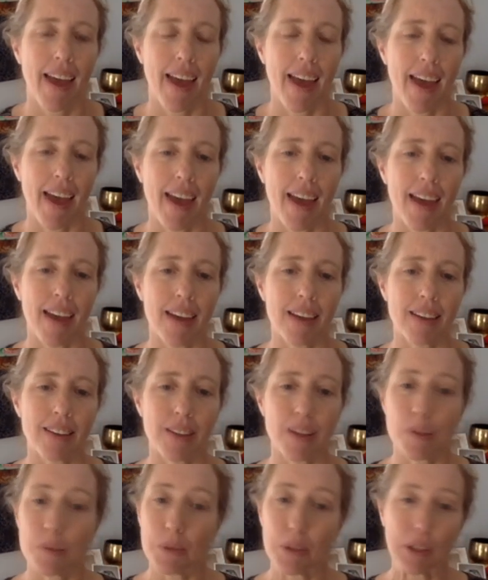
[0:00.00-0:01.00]
and
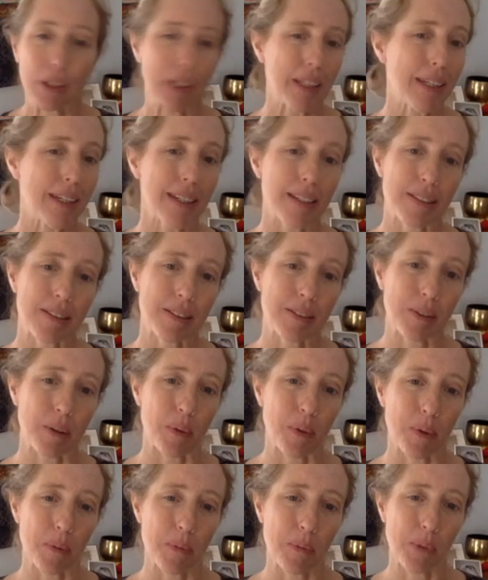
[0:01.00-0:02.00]
community is
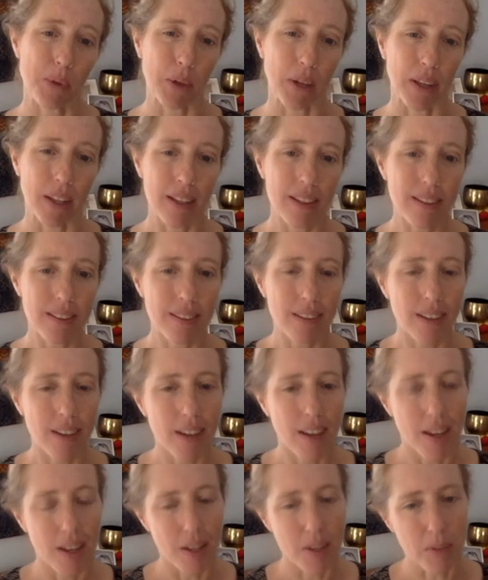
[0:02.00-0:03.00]
so important,
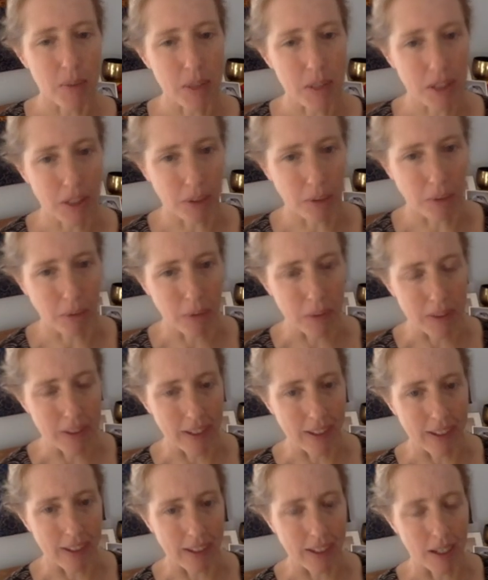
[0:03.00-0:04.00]
especially when we're
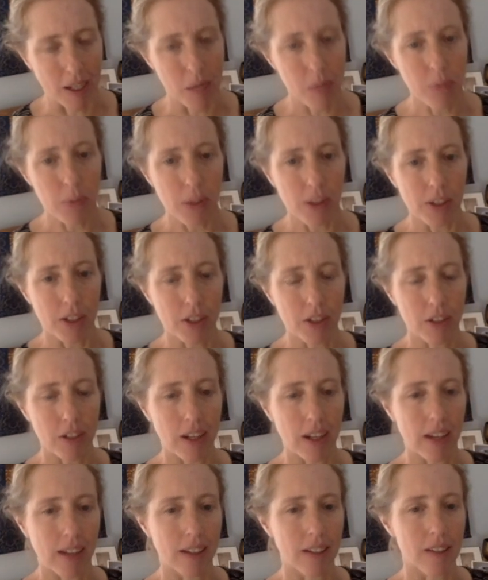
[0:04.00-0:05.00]
taking up a
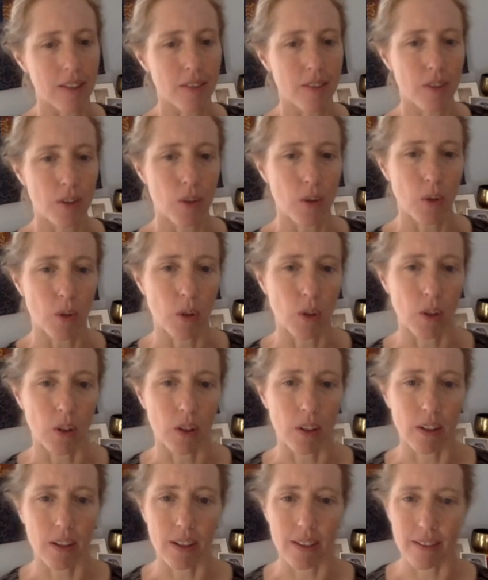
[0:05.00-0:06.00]
creative,
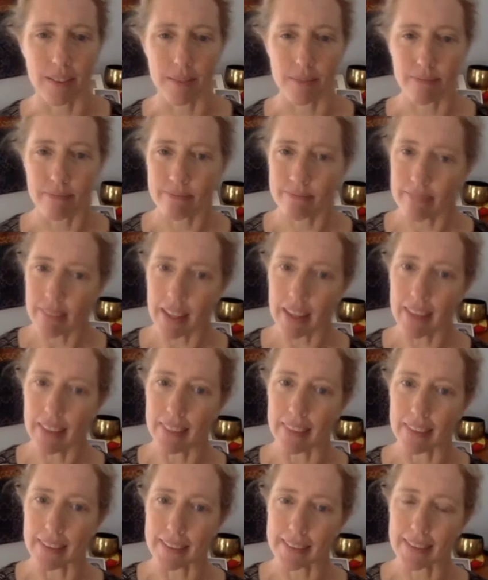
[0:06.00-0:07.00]
or
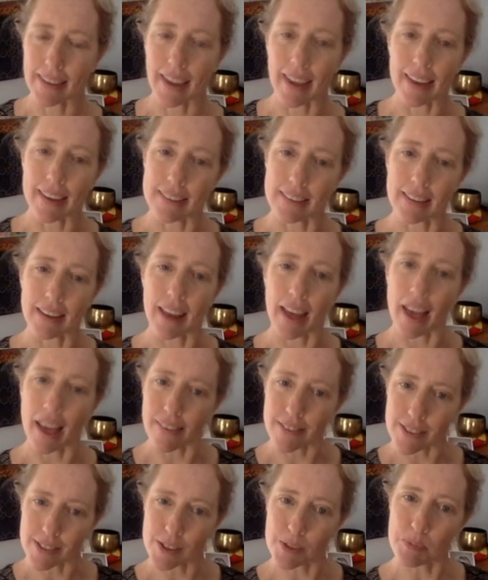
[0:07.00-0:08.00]
in this case it
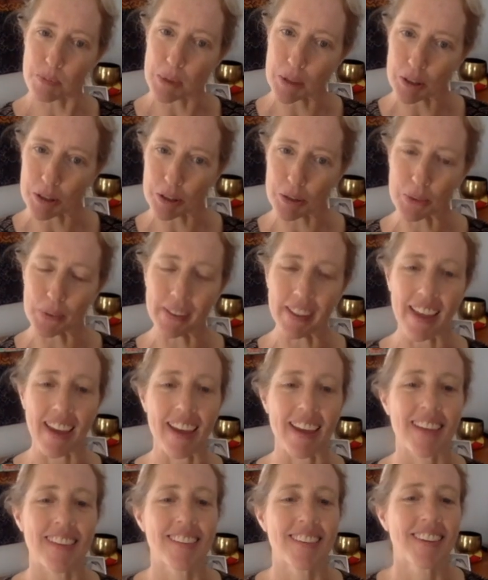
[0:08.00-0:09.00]
has a spiritual
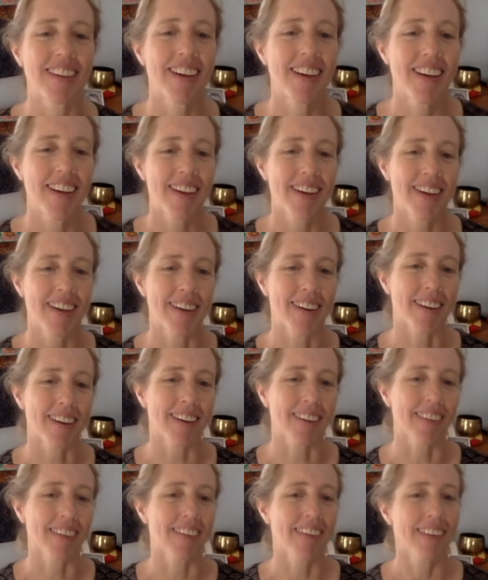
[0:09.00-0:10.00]
edge,
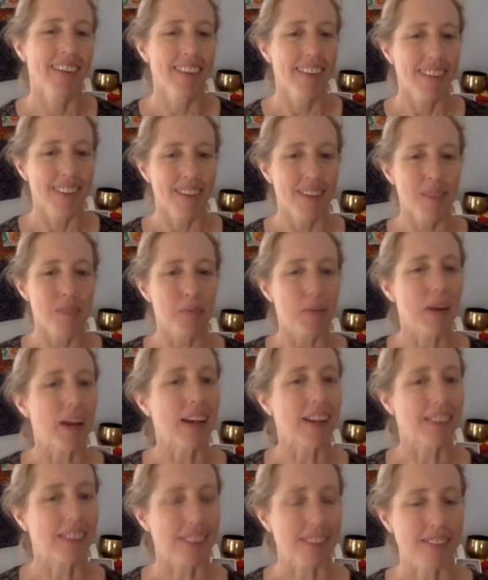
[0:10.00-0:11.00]

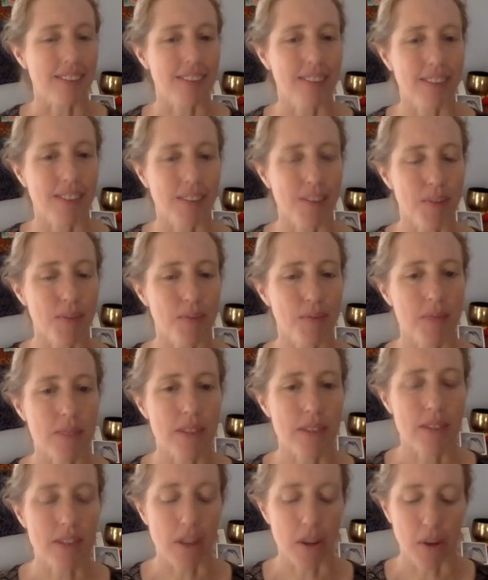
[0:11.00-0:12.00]
practice.
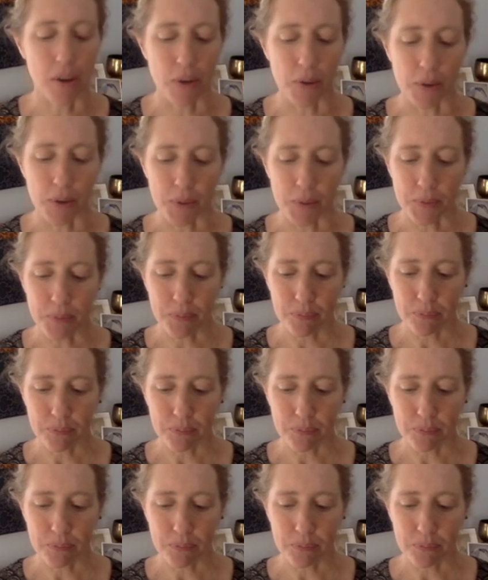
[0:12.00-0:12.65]
So